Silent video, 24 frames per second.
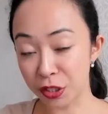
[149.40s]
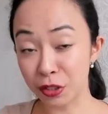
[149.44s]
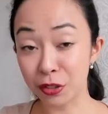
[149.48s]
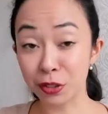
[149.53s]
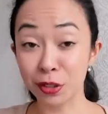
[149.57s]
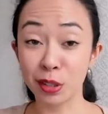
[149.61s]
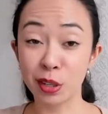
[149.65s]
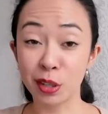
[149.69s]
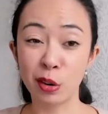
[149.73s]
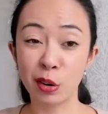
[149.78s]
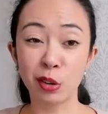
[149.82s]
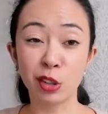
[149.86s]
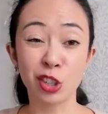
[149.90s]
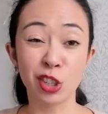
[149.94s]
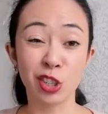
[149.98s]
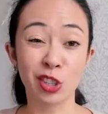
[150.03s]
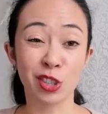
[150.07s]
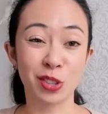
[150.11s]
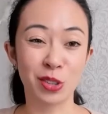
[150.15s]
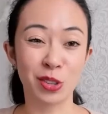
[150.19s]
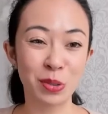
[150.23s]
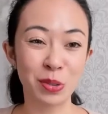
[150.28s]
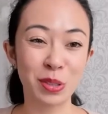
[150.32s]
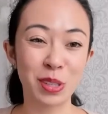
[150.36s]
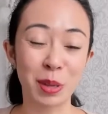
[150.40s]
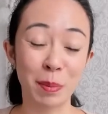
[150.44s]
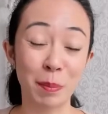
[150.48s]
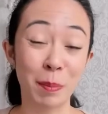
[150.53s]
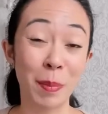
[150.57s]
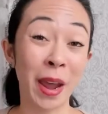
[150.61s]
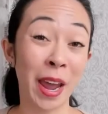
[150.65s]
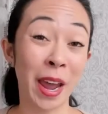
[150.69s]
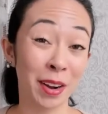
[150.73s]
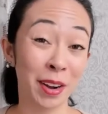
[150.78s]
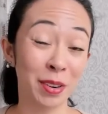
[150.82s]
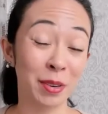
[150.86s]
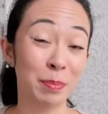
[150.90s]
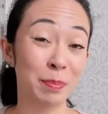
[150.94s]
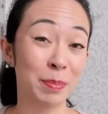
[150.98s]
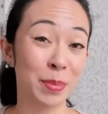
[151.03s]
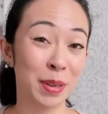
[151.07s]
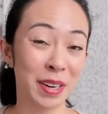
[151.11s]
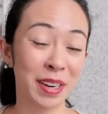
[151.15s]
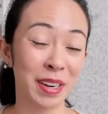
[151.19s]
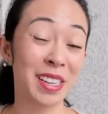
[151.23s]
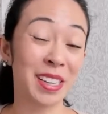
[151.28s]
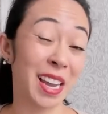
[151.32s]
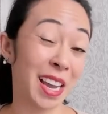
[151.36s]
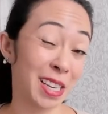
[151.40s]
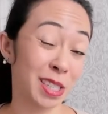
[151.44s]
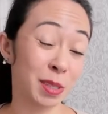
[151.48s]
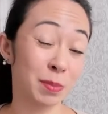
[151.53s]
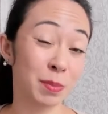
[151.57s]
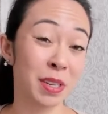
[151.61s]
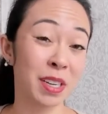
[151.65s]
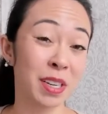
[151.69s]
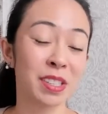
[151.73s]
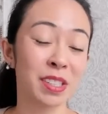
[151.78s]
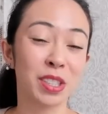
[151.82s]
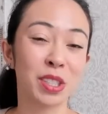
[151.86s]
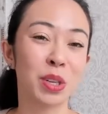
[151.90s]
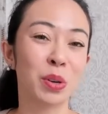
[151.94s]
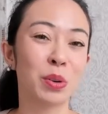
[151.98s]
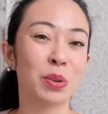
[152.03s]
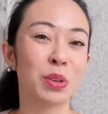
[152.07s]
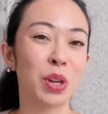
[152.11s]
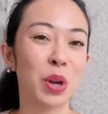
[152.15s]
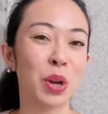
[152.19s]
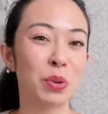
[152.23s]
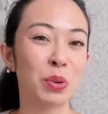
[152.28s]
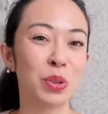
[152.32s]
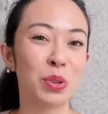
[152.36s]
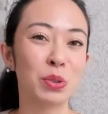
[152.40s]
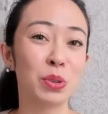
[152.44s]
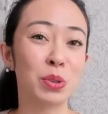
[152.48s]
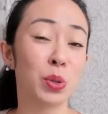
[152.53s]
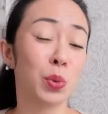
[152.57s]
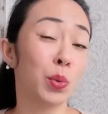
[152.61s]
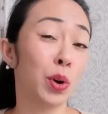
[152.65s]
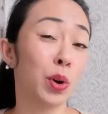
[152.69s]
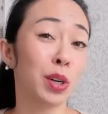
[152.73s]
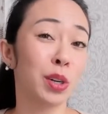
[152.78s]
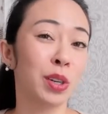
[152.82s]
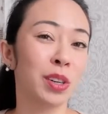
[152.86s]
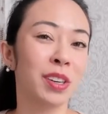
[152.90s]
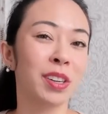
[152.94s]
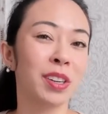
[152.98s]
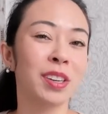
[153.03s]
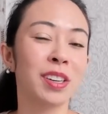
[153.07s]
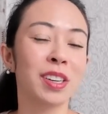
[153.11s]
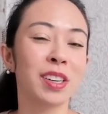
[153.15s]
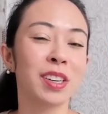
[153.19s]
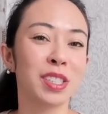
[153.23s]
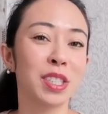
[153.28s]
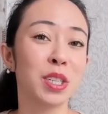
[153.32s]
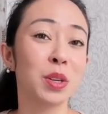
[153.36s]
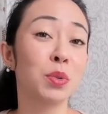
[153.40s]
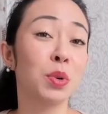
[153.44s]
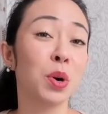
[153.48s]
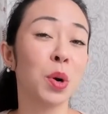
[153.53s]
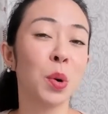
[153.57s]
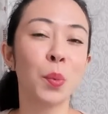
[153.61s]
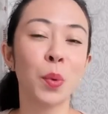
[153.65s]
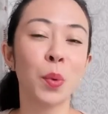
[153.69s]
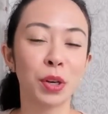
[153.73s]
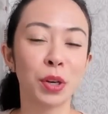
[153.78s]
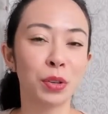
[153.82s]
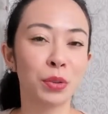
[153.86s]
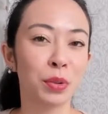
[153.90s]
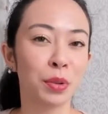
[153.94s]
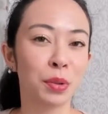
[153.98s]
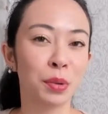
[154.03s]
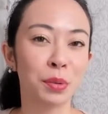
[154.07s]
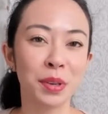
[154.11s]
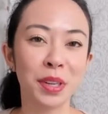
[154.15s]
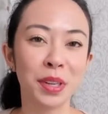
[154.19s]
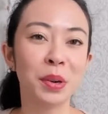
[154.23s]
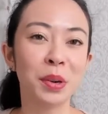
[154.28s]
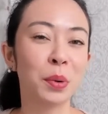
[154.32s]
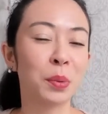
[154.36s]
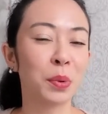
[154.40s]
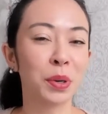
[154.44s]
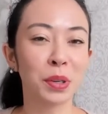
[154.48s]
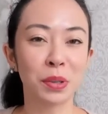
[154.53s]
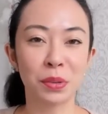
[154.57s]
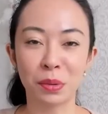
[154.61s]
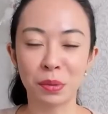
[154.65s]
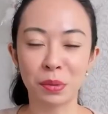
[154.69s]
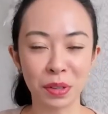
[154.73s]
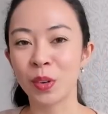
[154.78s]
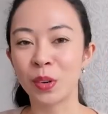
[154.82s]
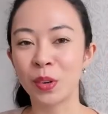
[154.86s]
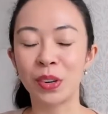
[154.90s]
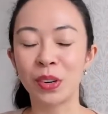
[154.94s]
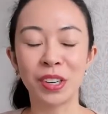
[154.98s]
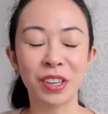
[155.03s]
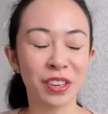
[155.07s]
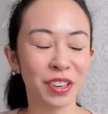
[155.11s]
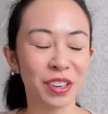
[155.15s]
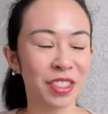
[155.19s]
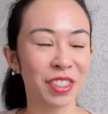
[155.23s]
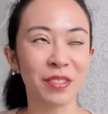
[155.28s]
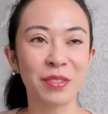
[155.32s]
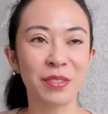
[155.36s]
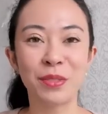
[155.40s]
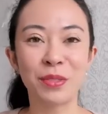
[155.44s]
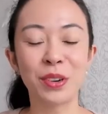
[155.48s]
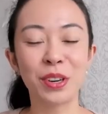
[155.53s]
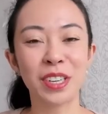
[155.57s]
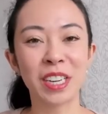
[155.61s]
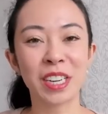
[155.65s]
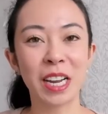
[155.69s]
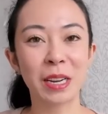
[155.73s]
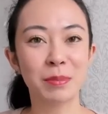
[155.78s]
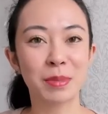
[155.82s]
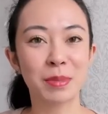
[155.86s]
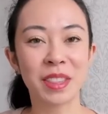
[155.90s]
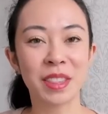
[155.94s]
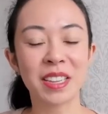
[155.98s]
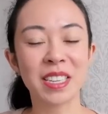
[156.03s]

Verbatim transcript: So just use a better pin as me. So don't use one 0, 1, 2, 3 or 1, 2, 3, 4, not four times the